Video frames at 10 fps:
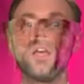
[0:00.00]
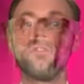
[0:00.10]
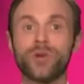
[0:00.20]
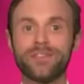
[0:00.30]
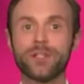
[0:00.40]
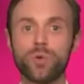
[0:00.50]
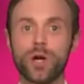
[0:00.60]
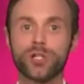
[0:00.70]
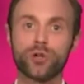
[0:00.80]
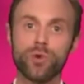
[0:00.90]
if you get
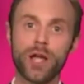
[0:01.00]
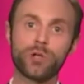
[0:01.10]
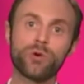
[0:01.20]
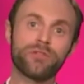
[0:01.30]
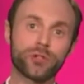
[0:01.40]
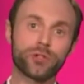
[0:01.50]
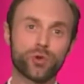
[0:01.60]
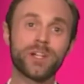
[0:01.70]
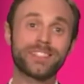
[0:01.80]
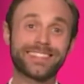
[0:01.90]
this question right, you have the
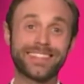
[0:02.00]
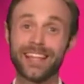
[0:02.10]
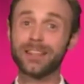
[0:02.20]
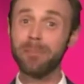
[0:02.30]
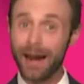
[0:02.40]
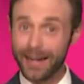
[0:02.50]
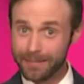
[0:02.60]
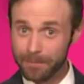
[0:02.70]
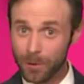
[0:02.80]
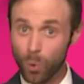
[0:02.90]
choice to take the
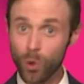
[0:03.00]
money